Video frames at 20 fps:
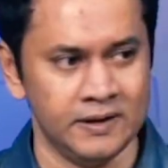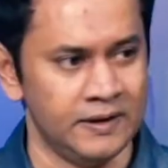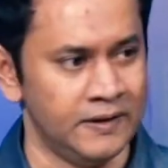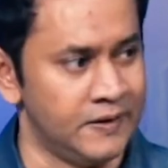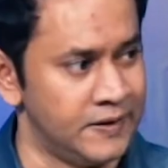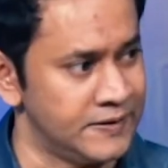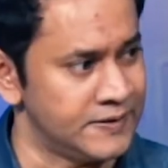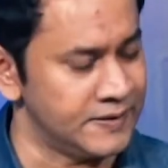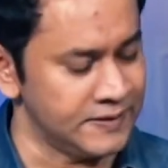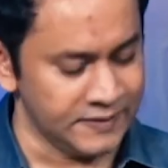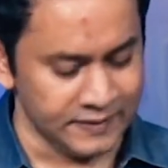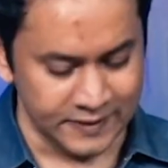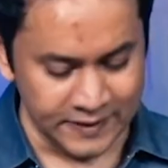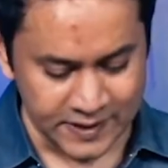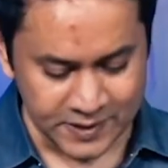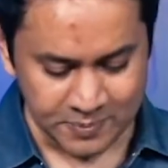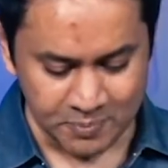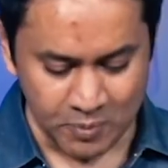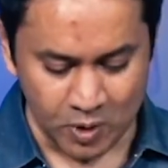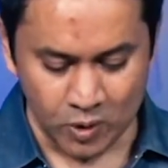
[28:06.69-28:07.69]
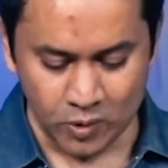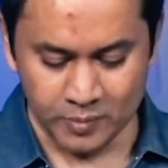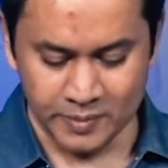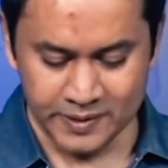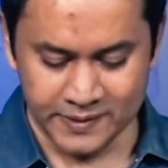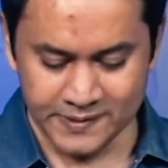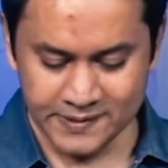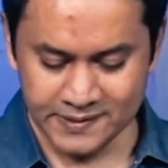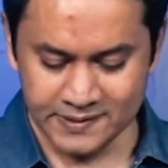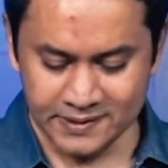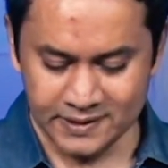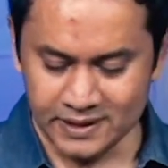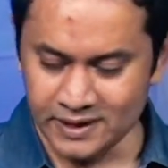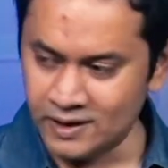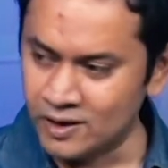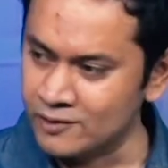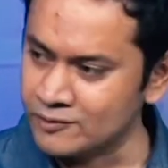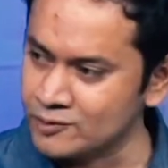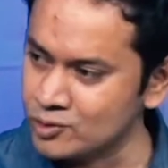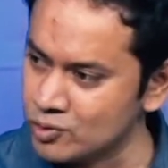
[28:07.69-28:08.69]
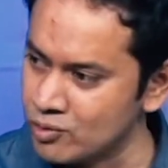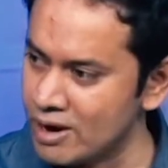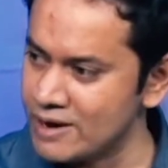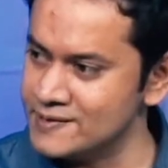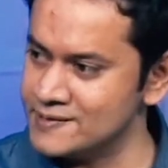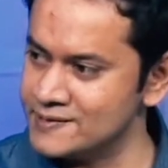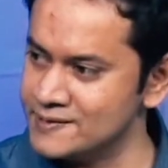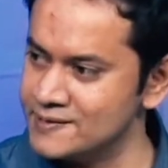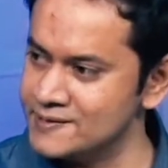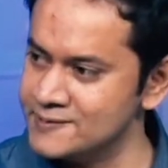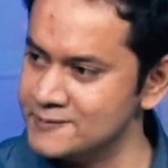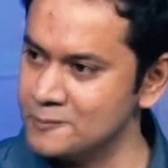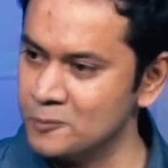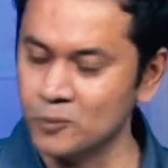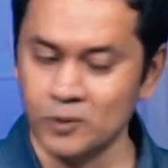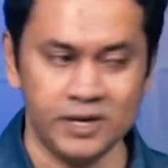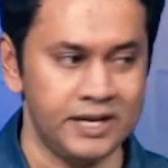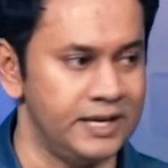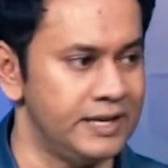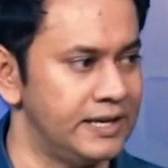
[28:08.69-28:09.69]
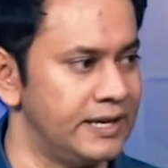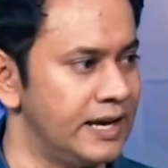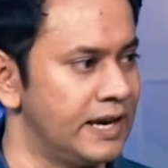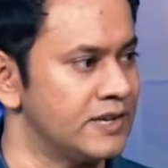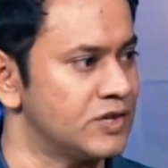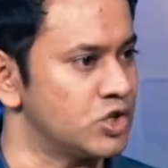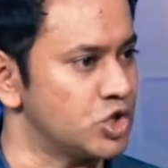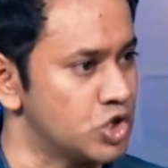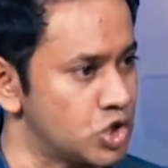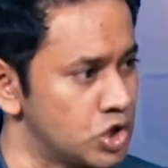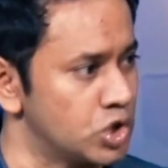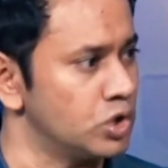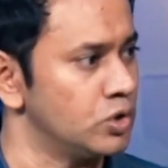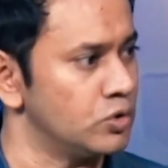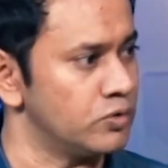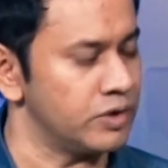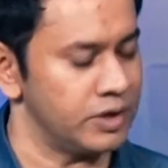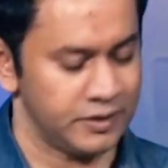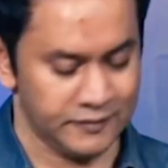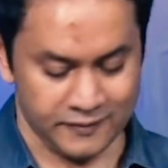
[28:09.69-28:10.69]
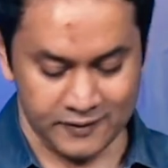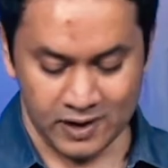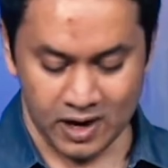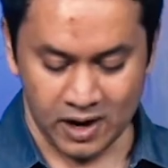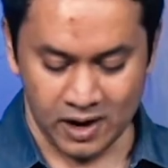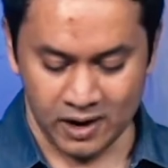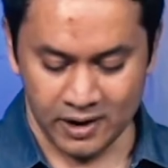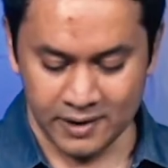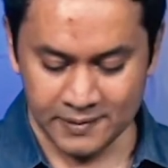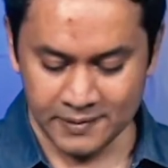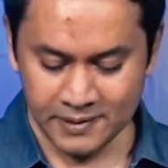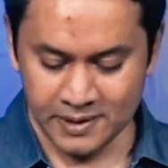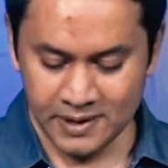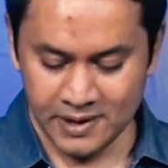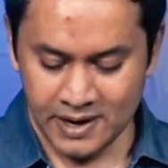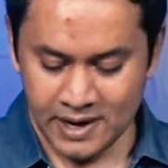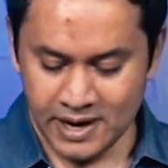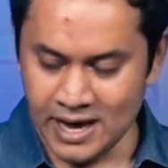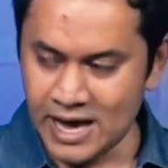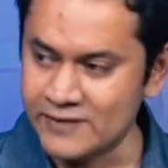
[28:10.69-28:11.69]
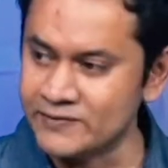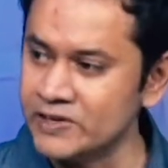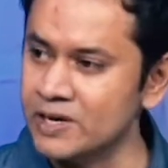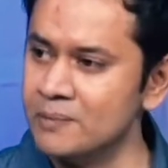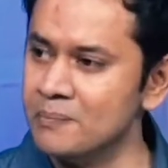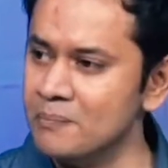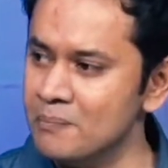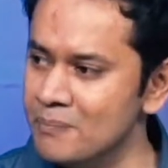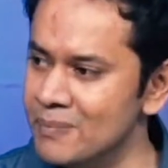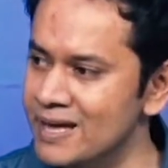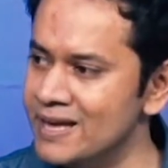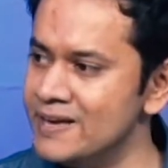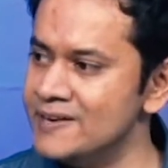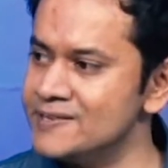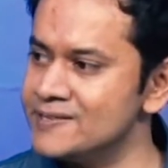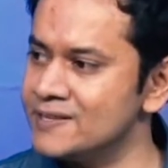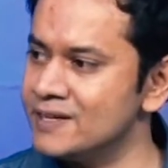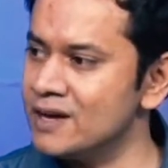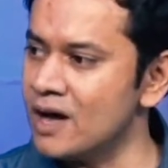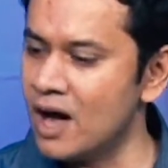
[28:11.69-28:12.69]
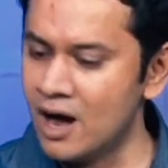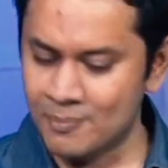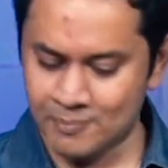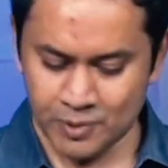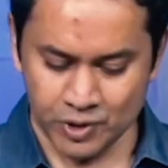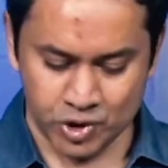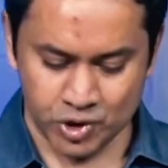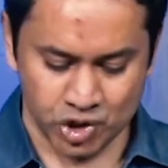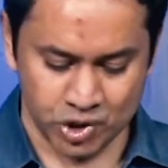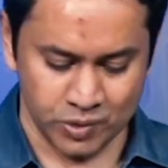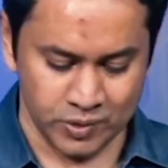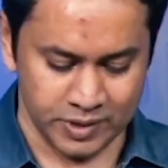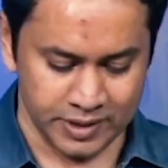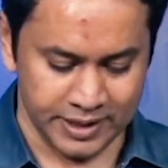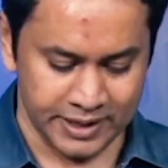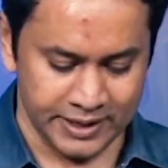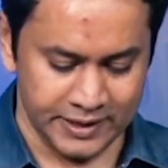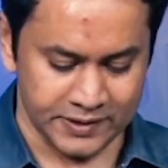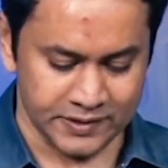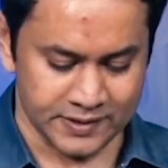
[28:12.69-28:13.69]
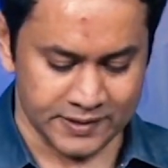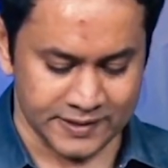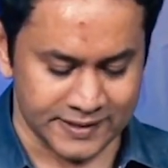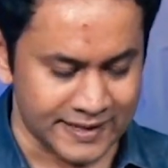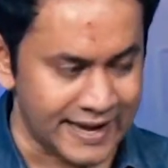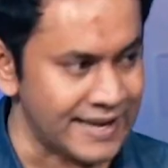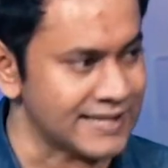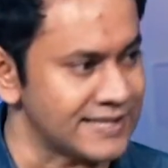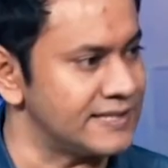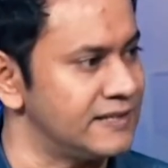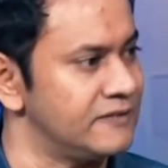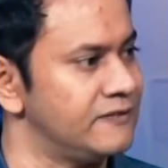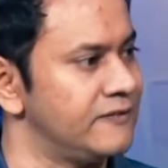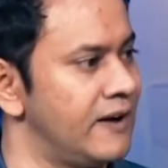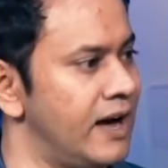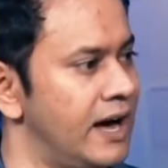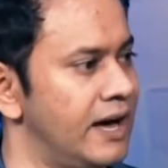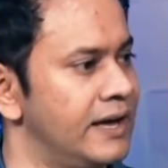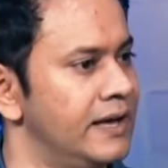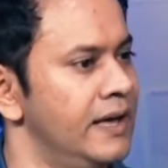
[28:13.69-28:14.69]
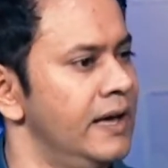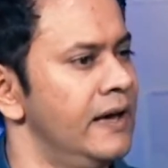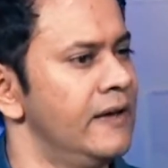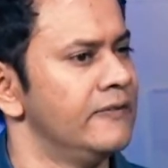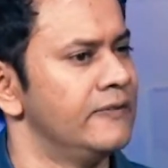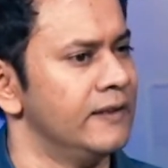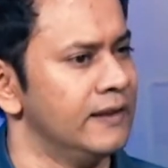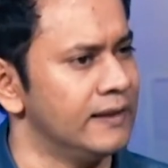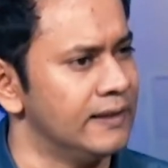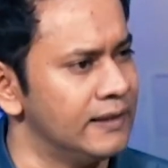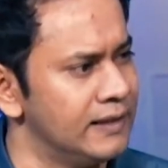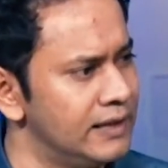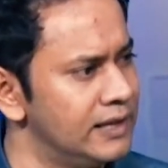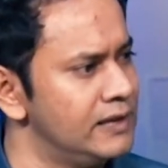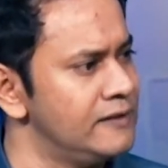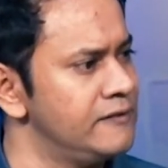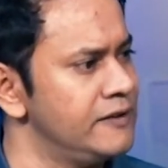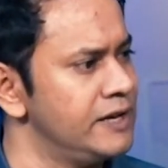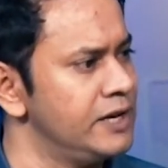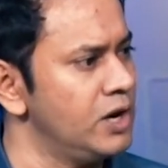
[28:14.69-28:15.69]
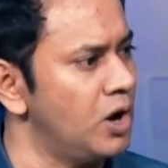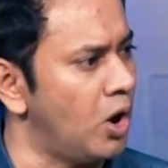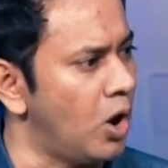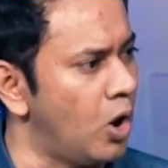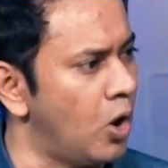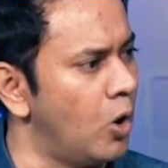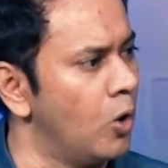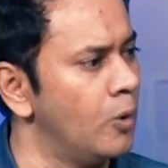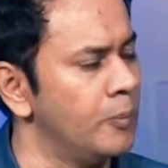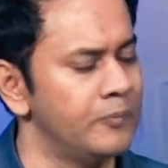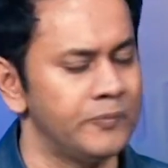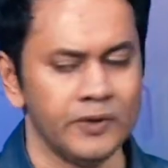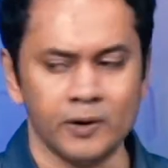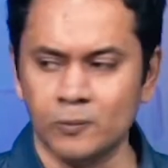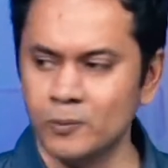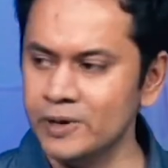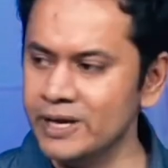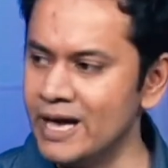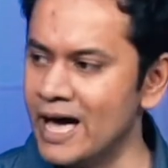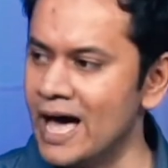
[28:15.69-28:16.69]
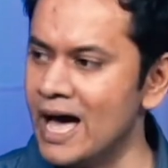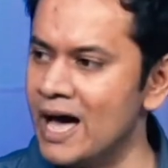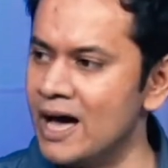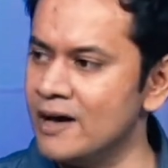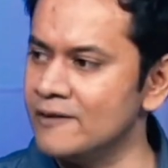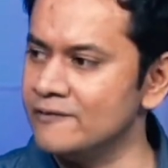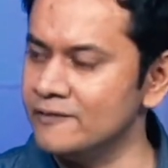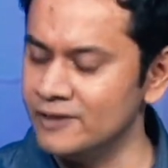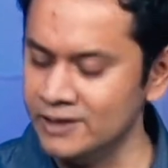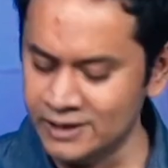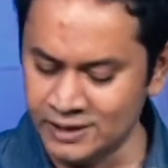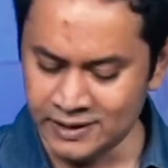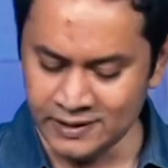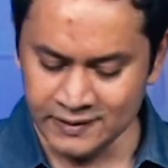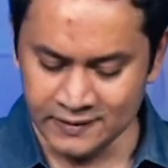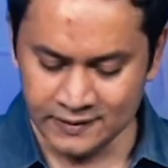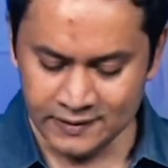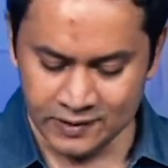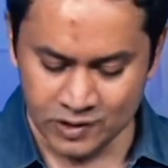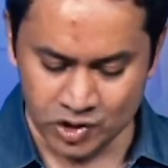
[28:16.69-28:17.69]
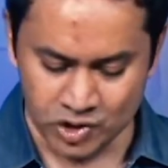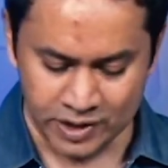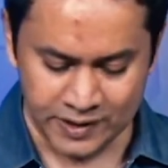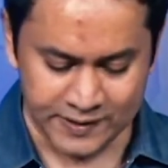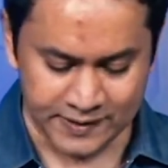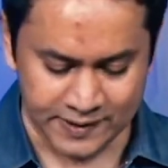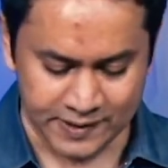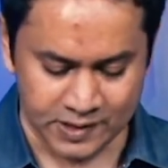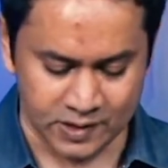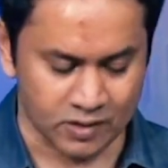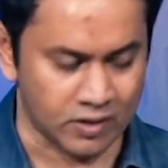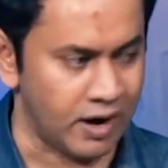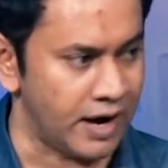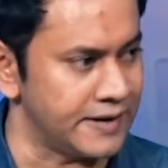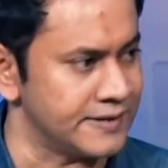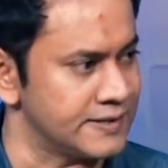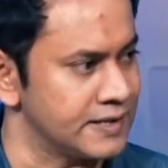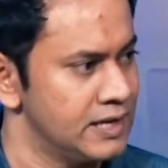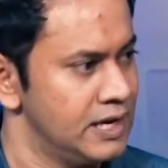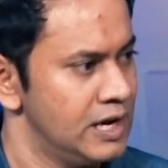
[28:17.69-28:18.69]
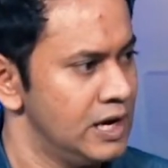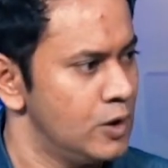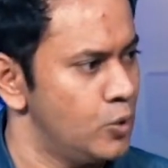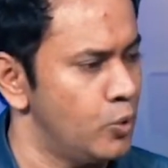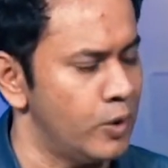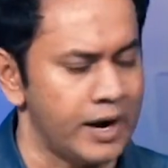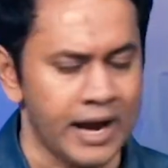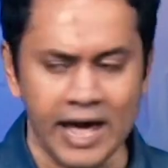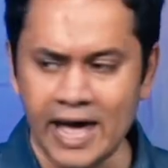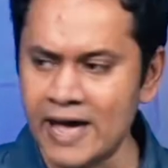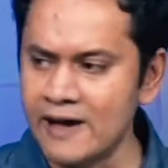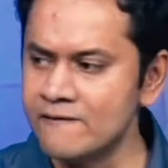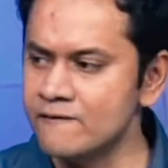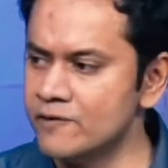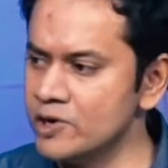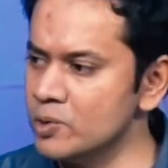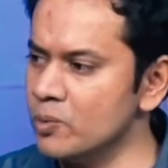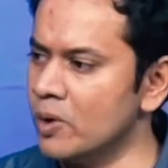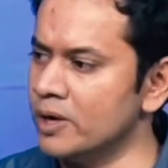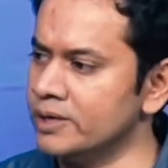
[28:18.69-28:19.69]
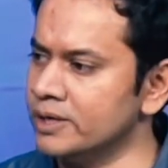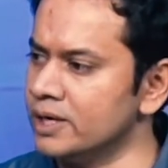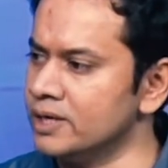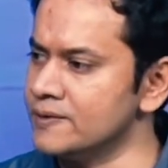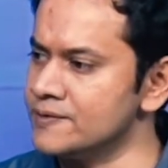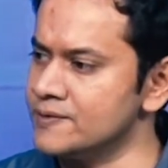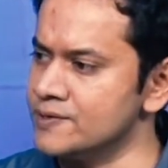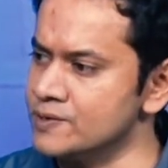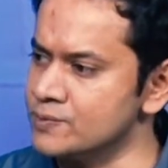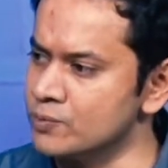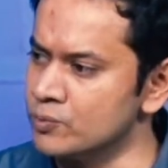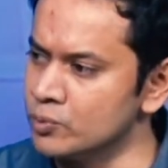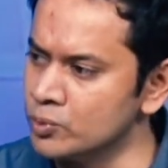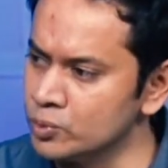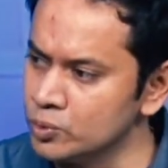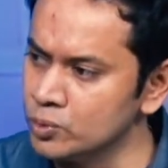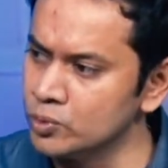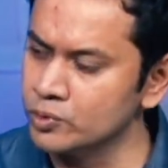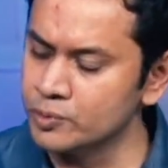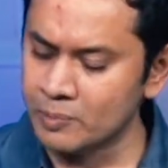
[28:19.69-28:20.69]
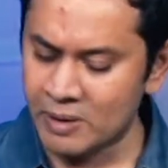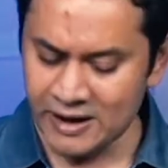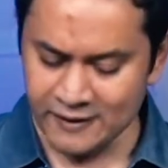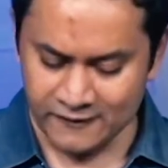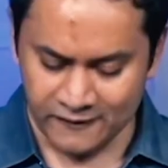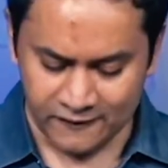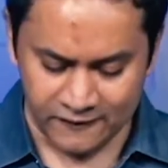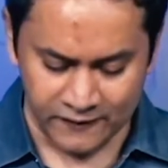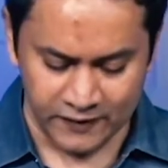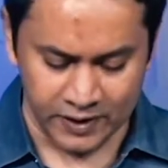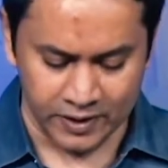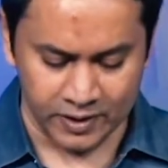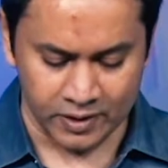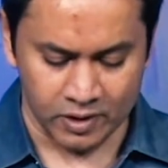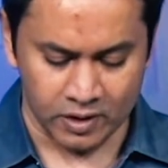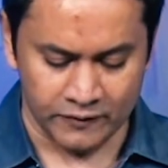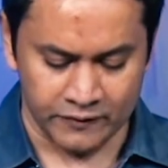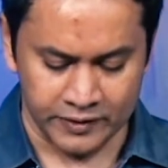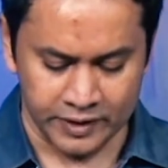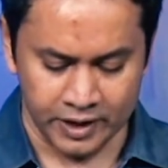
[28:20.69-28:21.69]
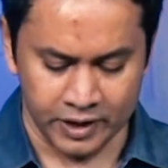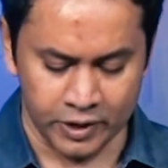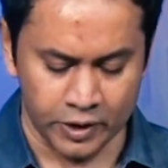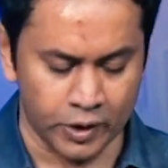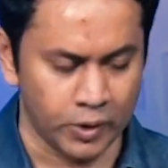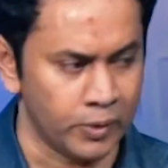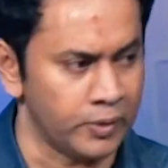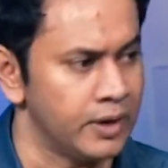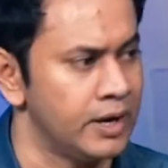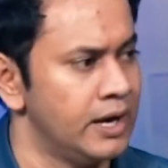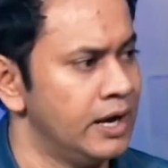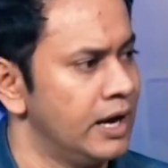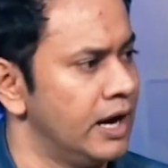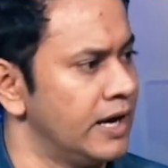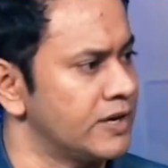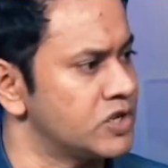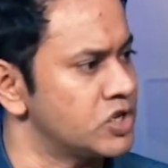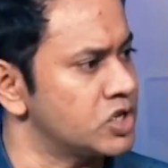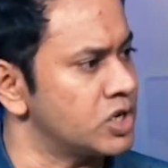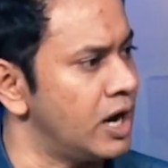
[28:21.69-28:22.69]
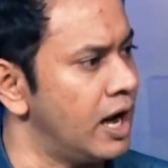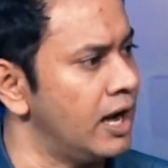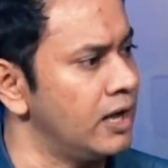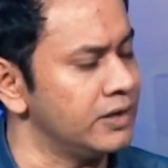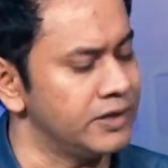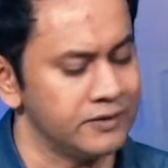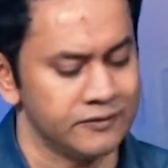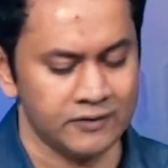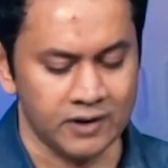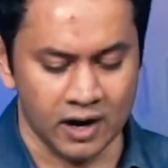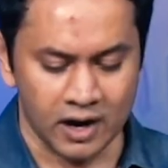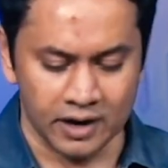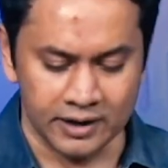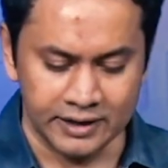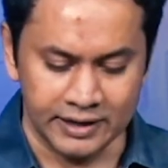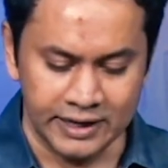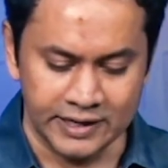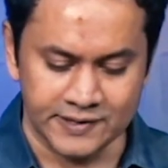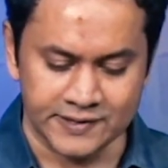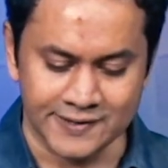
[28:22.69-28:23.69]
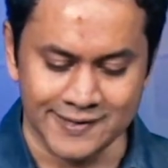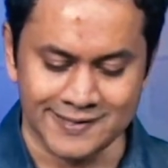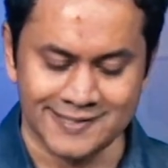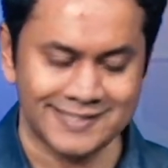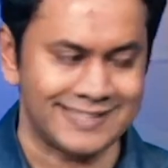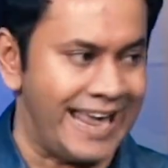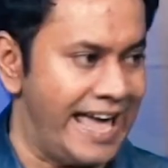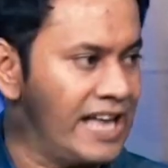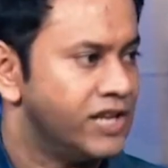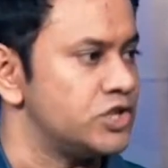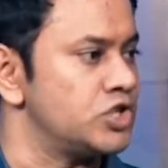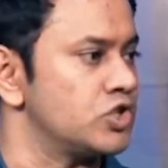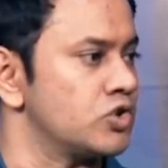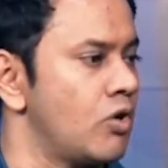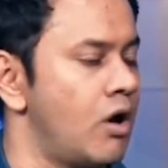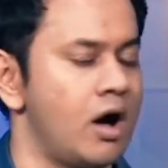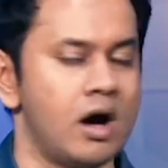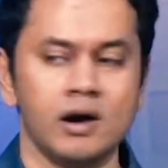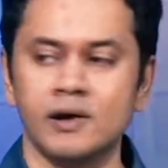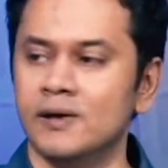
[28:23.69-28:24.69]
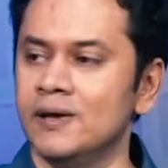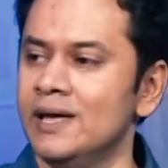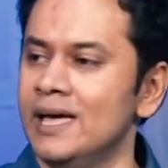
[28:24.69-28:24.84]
It is in these moments of crisis we, as children of God, have an amazing opportunity to testify the living hope that we have in Jesus Christ. When everyone else is ruled by fear of the unknown, a child of God needs to stand strong